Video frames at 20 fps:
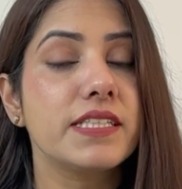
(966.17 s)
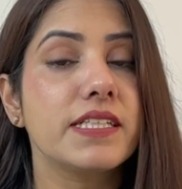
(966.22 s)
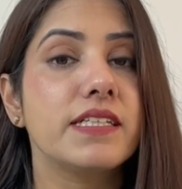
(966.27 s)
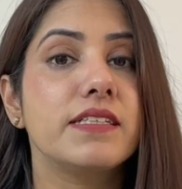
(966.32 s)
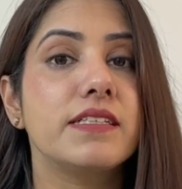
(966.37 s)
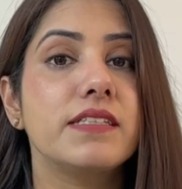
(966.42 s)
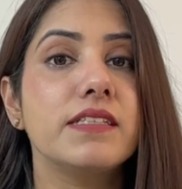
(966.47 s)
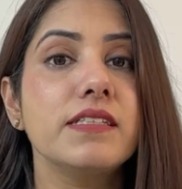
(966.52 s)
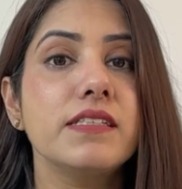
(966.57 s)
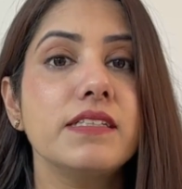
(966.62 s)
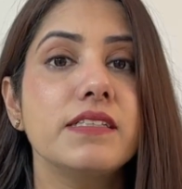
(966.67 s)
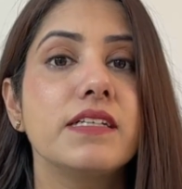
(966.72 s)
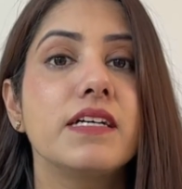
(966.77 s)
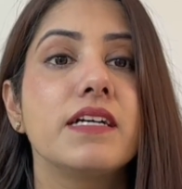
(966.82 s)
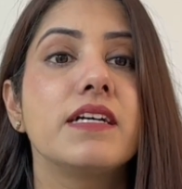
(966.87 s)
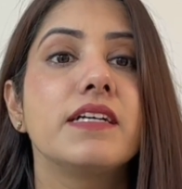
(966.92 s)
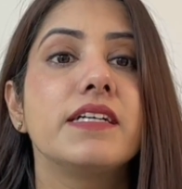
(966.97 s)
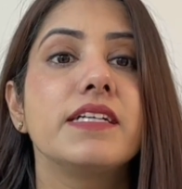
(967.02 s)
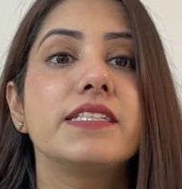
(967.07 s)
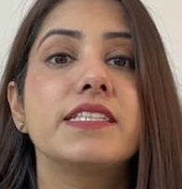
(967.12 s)

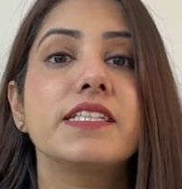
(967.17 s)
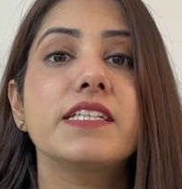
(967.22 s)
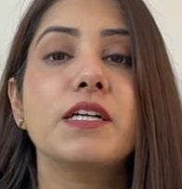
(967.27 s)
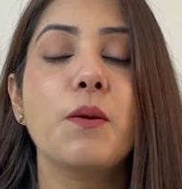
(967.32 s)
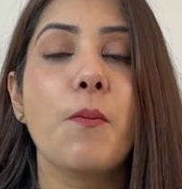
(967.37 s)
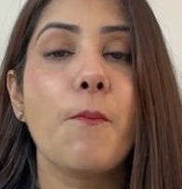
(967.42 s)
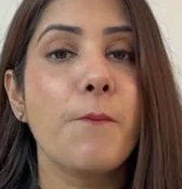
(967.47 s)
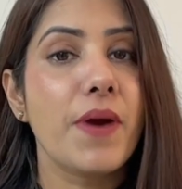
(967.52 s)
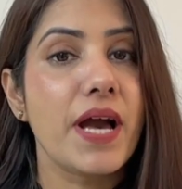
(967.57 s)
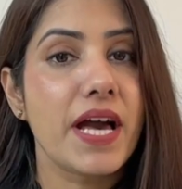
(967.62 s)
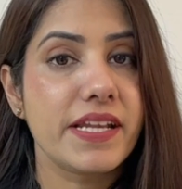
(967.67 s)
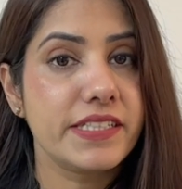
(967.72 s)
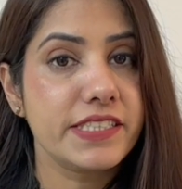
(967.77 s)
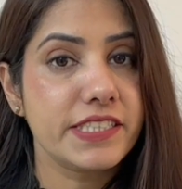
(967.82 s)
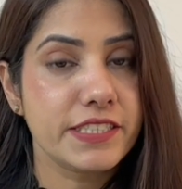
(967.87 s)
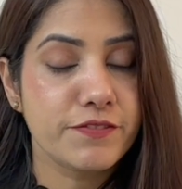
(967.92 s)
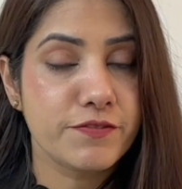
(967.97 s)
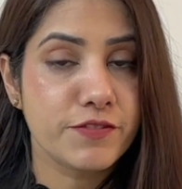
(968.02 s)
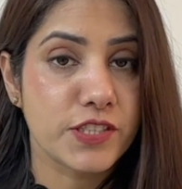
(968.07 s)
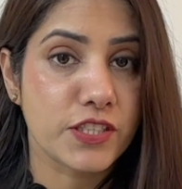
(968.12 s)
a
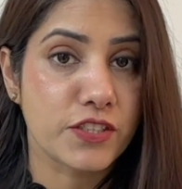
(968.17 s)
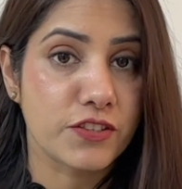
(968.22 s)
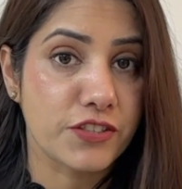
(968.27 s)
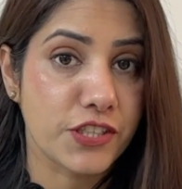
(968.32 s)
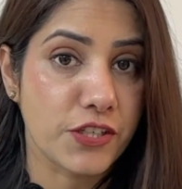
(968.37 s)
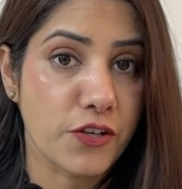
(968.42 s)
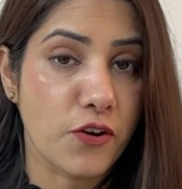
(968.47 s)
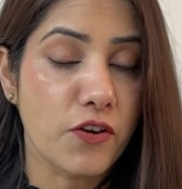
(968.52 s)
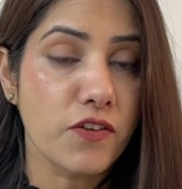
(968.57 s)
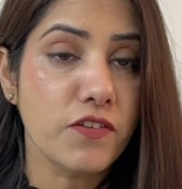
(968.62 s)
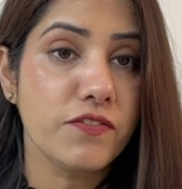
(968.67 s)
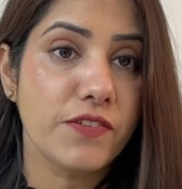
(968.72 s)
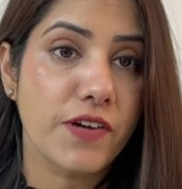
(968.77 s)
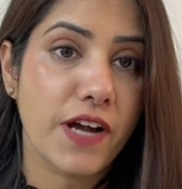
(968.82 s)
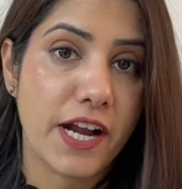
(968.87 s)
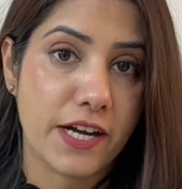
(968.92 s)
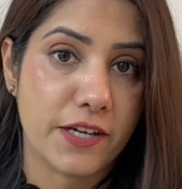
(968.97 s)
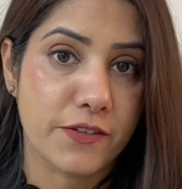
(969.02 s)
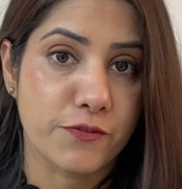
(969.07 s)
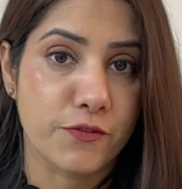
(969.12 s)
comparative degree of
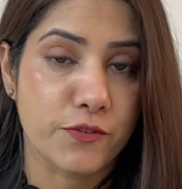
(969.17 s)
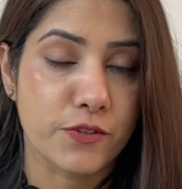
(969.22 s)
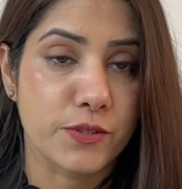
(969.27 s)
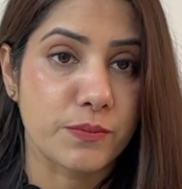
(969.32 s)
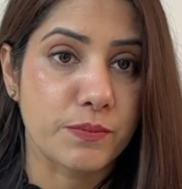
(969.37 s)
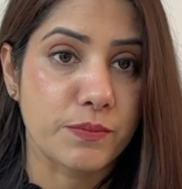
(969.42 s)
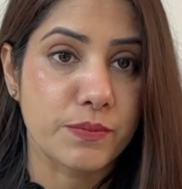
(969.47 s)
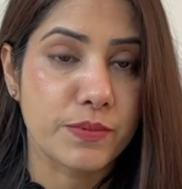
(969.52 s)
adverb.